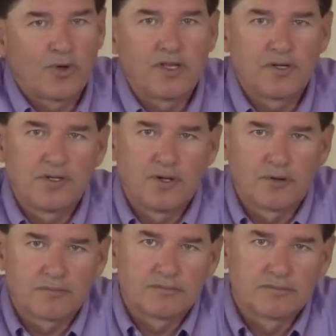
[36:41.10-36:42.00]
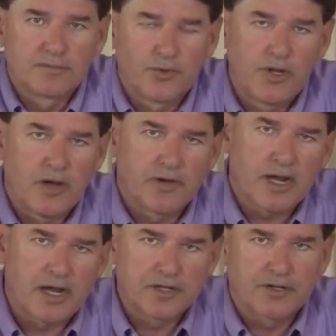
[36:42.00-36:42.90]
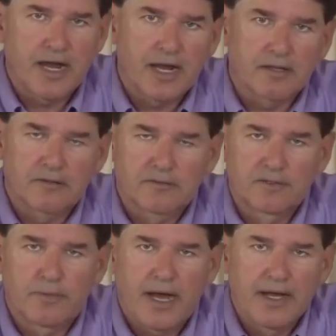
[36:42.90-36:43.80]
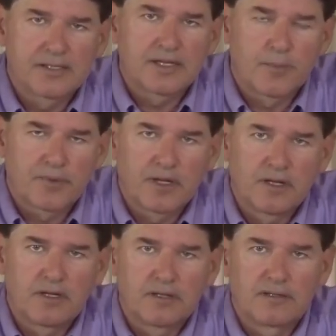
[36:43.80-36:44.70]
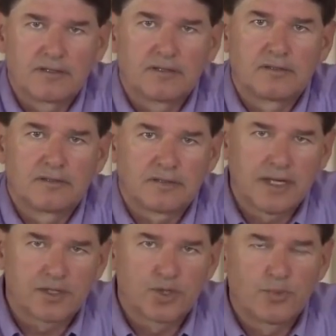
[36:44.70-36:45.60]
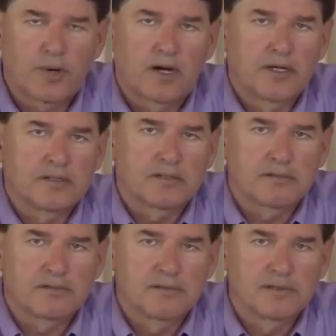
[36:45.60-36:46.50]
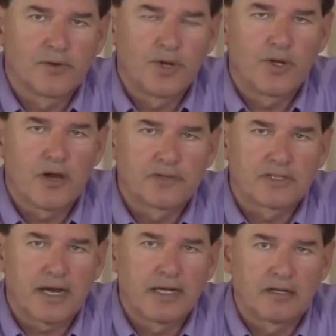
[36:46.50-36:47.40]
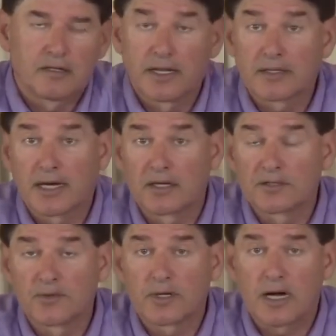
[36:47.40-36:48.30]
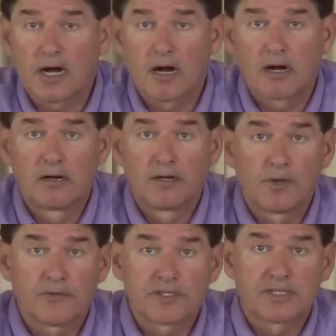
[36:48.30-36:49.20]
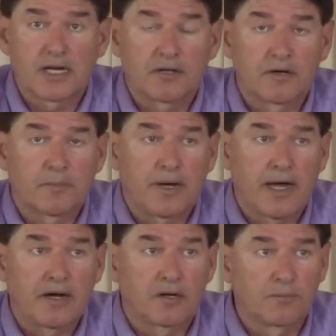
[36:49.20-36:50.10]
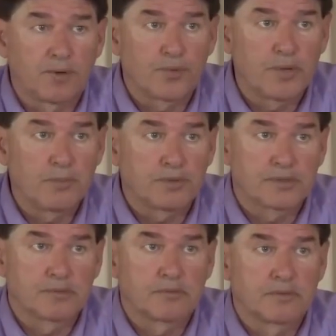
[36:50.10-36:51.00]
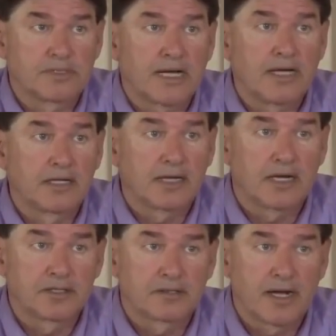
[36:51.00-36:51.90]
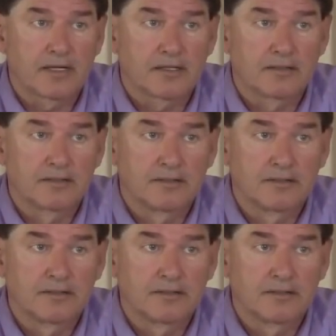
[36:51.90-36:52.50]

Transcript: Only you do. When you have a contract to buy something, it takes two parties. When you have a title, like title to a car, you have a seller and a buyer, and both people sign the contract.